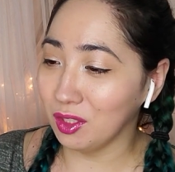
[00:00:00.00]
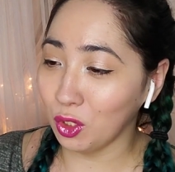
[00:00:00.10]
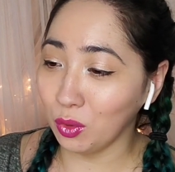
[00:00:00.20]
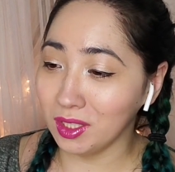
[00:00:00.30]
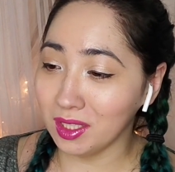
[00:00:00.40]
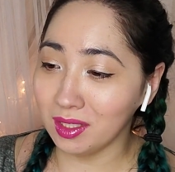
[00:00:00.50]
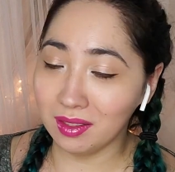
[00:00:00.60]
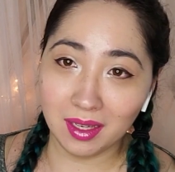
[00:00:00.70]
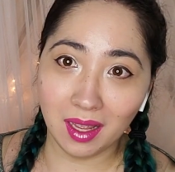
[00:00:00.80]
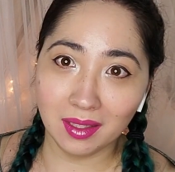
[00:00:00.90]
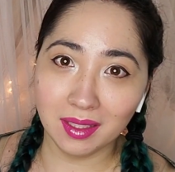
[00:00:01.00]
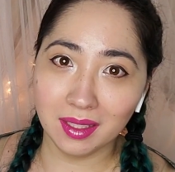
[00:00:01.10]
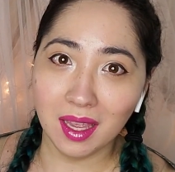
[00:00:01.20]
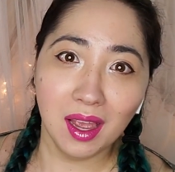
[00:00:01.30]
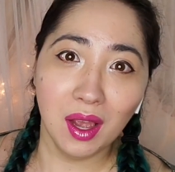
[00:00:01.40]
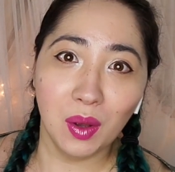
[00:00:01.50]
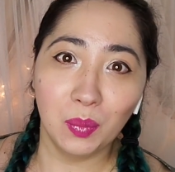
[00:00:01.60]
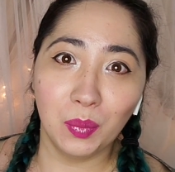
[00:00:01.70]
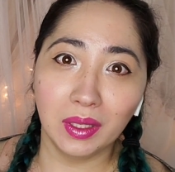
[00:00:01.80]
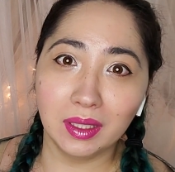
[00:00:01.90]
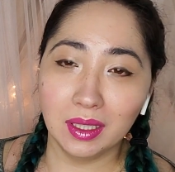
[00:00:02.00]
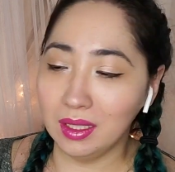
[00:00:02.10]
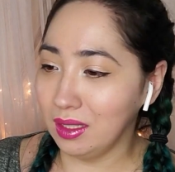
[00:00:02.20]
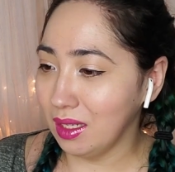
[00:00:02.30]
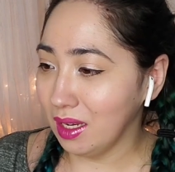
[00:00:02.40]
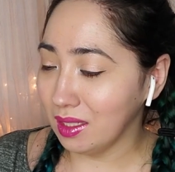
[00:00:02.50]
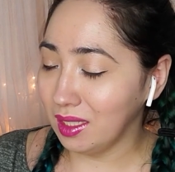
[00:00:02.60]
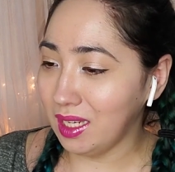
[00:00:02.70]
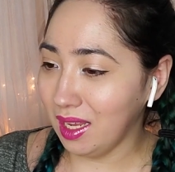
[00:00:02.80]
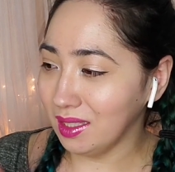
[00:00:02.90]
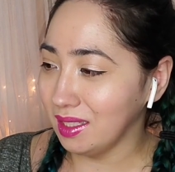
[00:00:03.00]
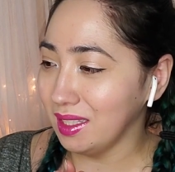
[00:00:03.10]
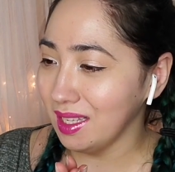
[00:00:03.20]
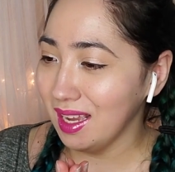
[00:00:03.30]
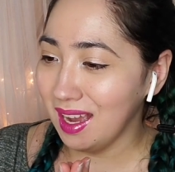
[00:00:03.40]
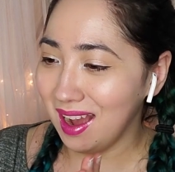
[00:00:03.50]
So this is Dance Monkey Dance.